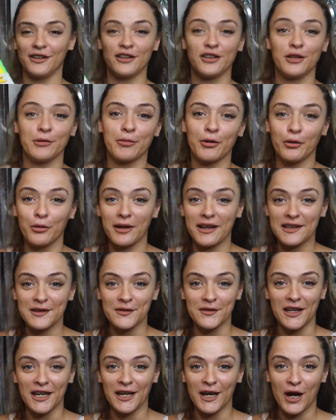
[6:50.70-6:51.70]
you pull his
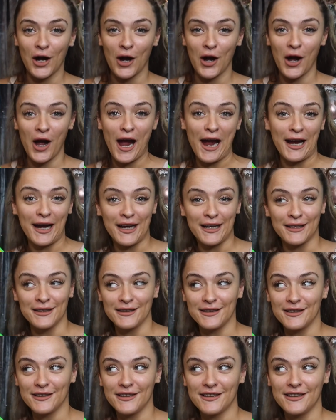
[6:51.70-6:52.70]
finger
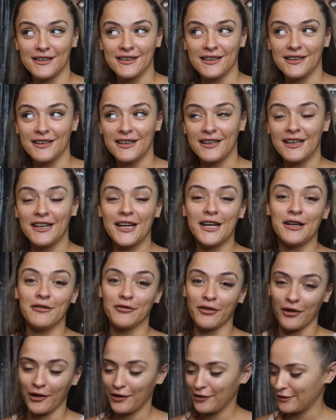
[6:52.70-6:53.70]
and he
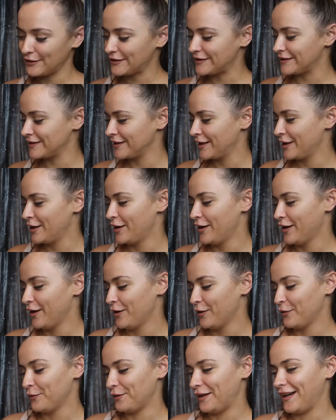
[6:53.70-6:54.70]
farts,
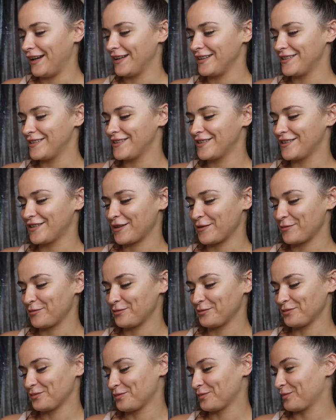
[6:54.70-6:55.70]
which
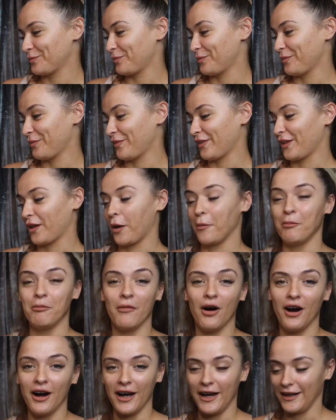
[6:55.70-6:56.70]

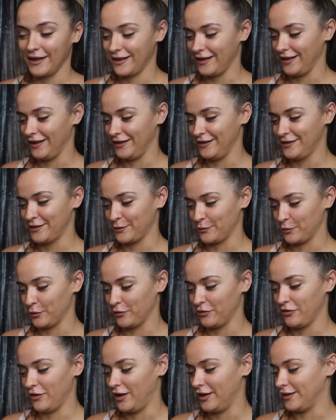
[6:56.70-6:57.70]
my kids will
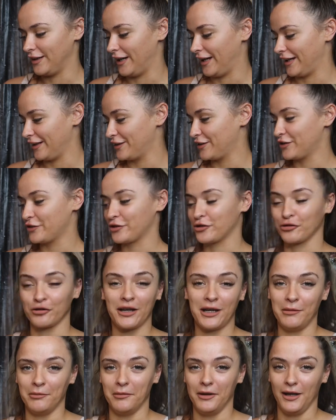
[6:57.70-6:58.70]
find that
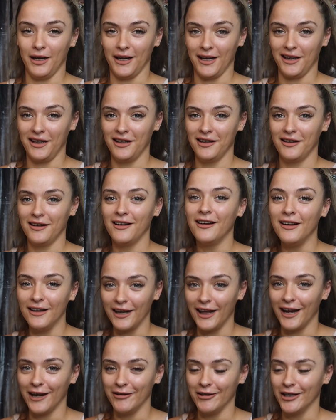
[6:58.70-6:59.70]
extremely
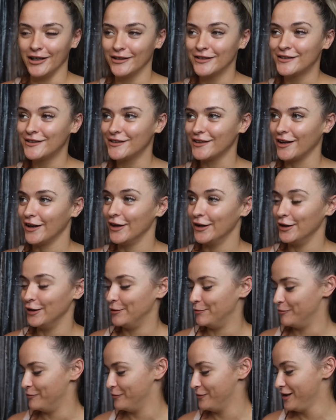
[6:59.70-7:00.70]
hilarious.
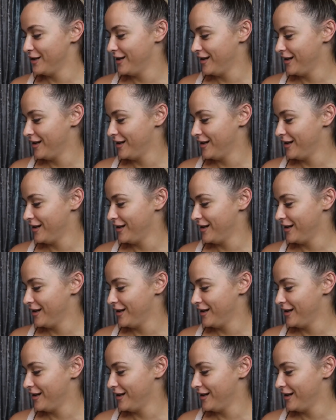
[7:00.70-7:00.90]
Um,